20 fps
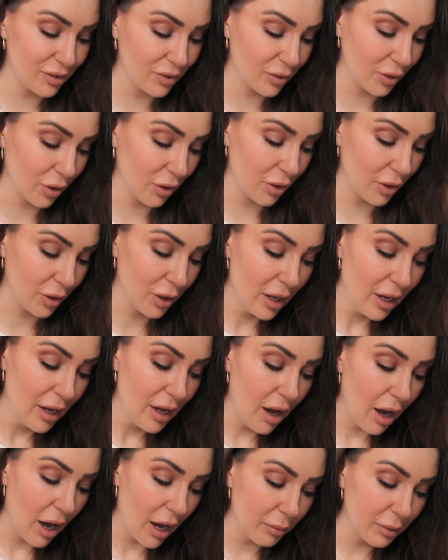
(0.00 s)
So
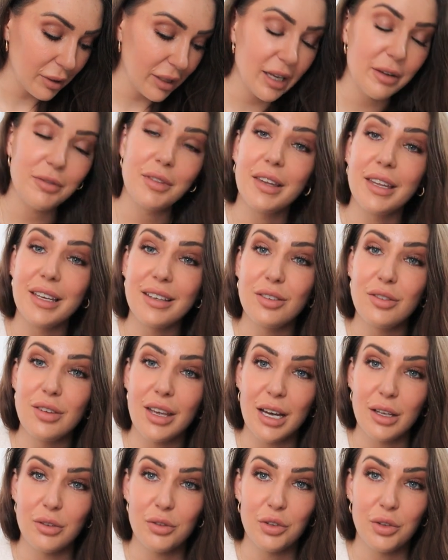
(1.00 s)
I will leave the links
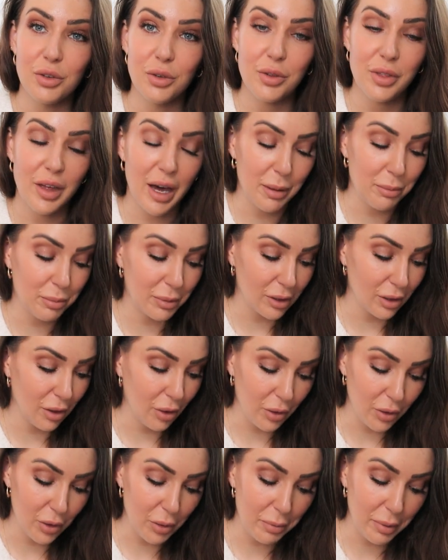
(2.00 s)
down to that
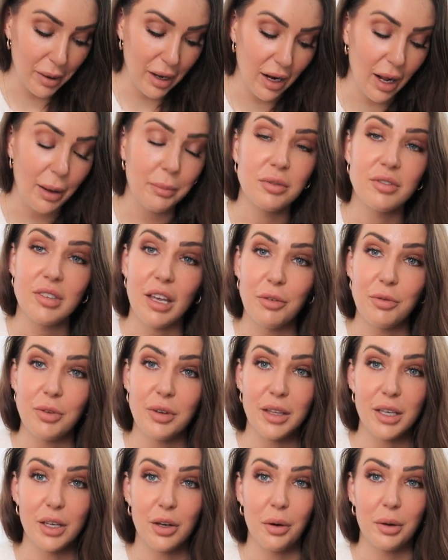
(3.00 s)
below, but I'm
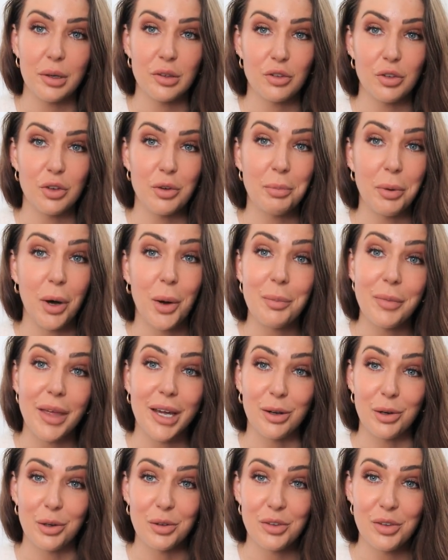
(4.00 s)
definitely going to pop
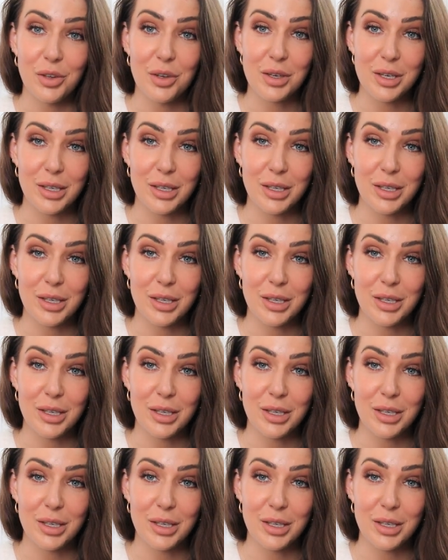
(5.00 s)
that on so